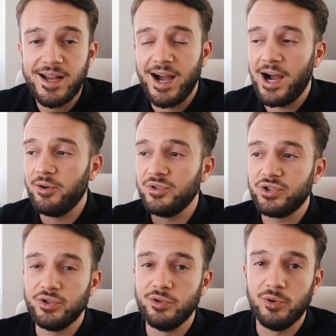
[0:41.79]
how
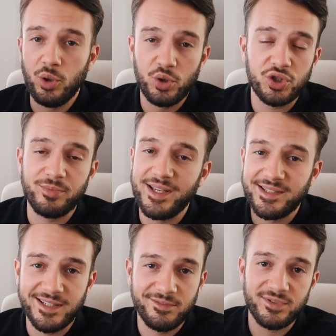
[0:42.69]
to
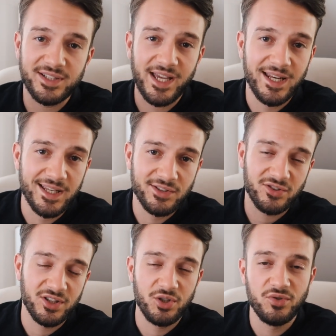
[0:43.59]
automate it, scale it
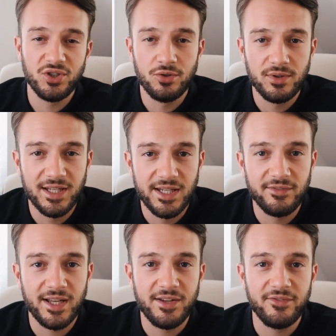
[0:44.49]
so that you too can
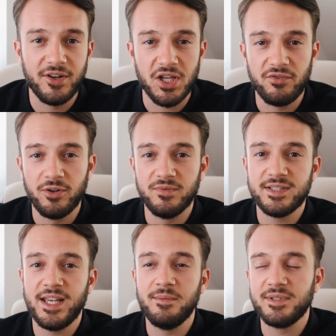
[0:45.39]
live life on your own
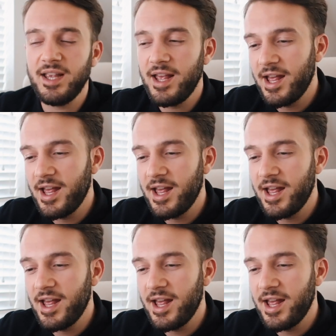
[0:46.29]
terms.